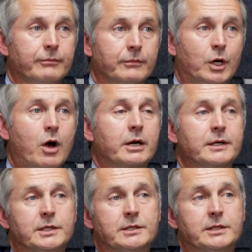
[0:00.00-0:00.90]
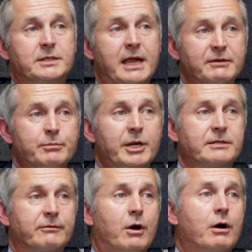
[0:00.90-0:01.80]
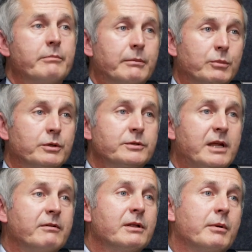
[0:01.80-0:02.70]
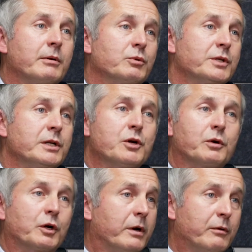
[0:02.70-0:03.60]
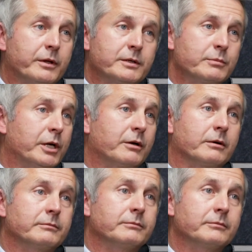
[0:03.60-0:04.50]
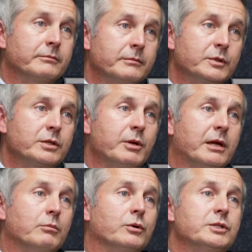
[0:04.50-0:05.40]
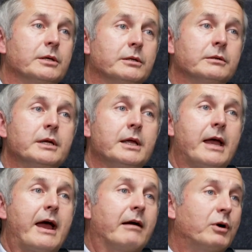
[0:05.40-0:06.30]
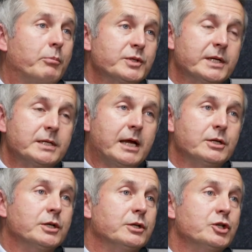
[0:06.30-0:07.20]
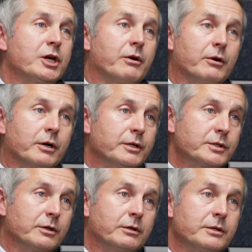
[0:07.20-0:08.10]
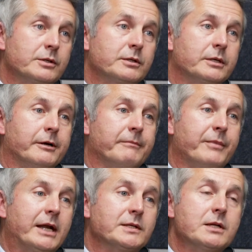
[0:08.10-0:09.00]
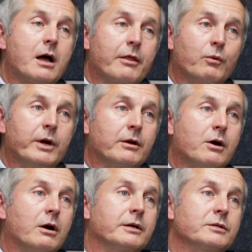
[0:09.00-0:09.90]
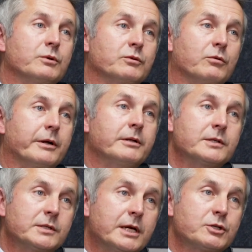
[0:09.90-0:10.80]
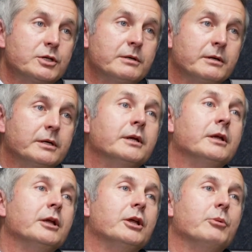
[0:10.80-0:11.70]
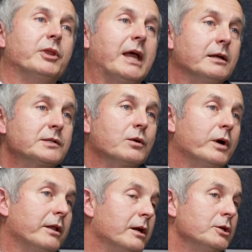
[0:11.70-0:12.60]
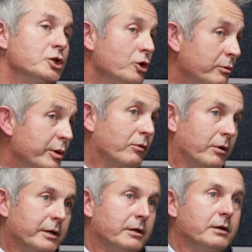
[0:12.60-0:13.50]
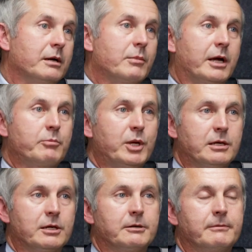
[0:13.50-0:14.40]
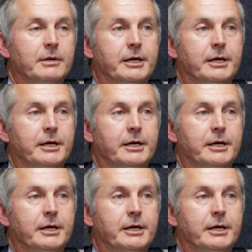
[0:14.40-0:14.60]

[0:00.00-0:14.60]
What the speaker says: The caucus is a safe space for all members, even the members that don't agree with the speaker, to be able to have representation, share their concerns. That is not the way the caucus was run this session, but that is the way that it should be run, in my opinion.